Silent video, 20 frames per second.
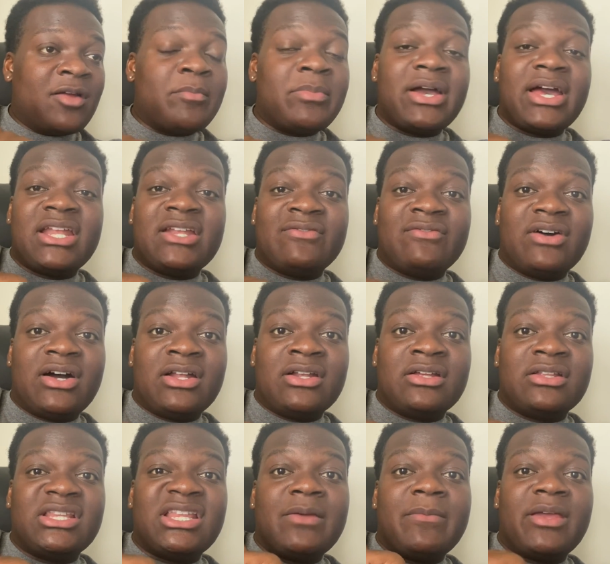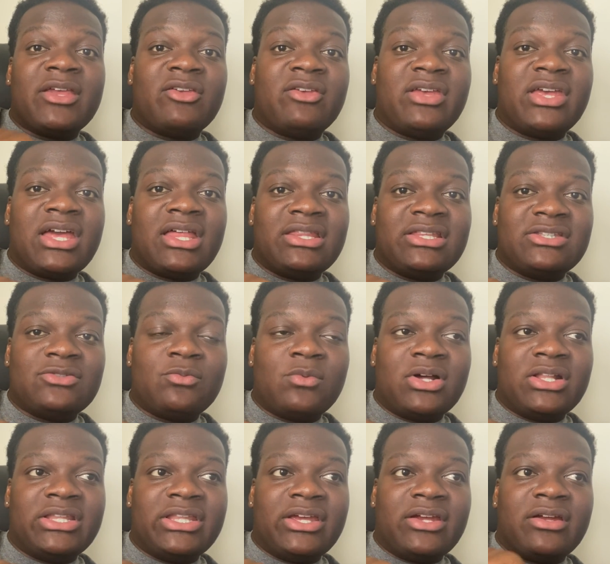but at Avana they make you get at least
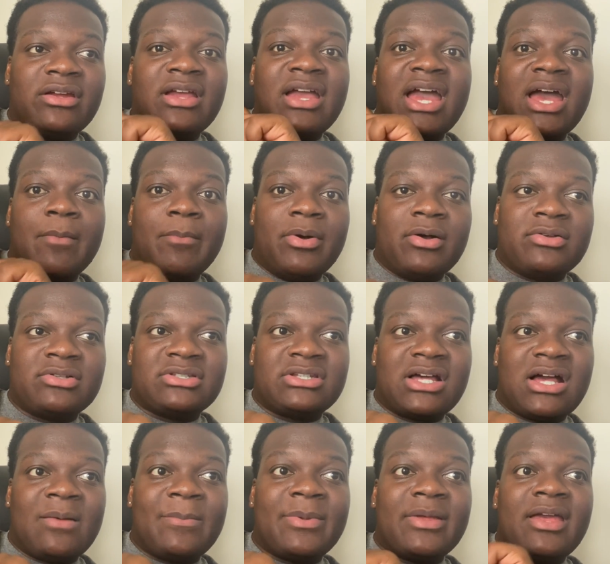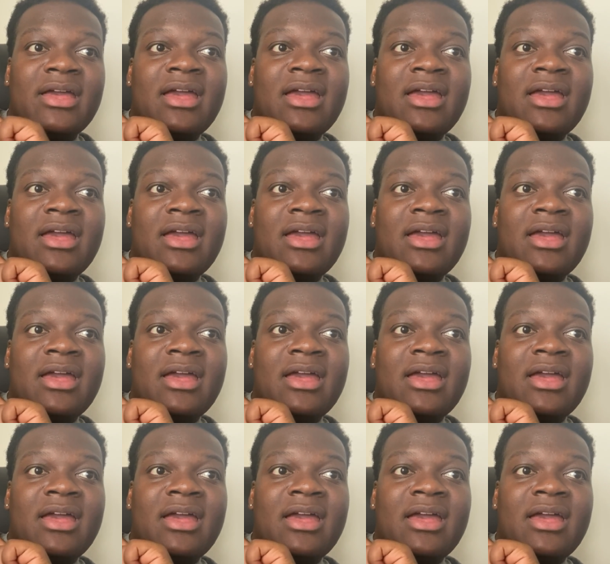one there at post op.